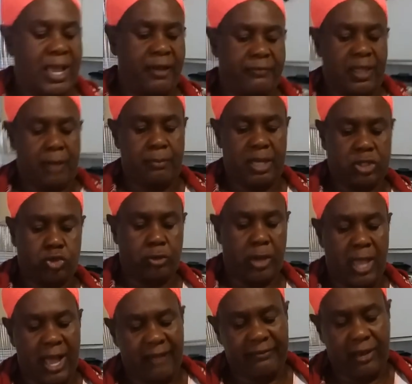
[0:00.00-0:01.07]
have that. Make sure
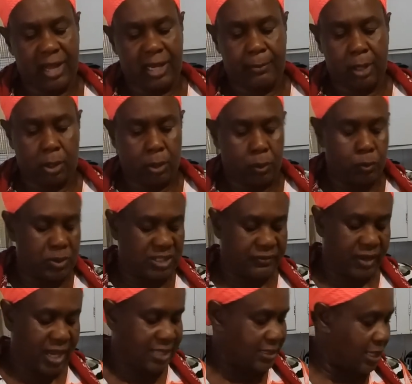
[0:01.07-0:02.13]
you have all them little loose
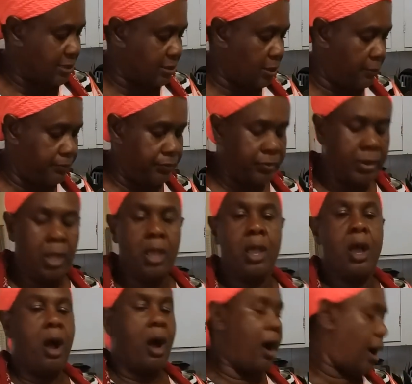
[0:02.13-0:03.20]
feathers and something
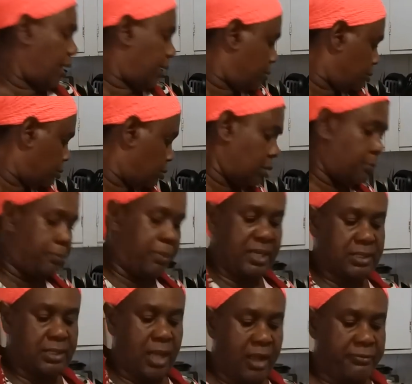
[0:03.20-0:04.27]
all
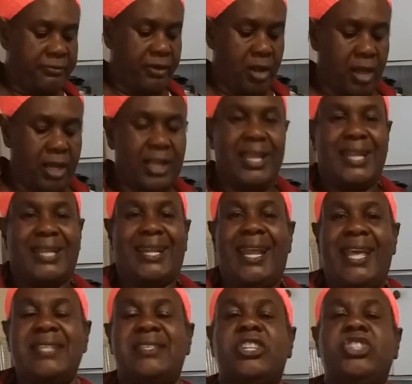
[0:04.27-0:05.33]
picked off and all of that.
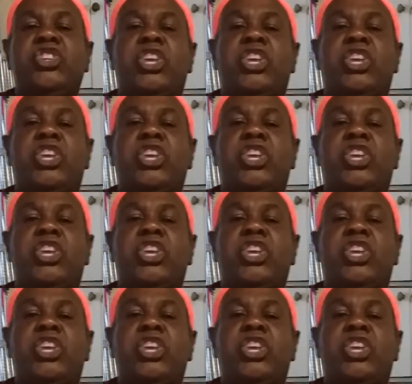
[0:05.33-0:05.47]
Cleanse your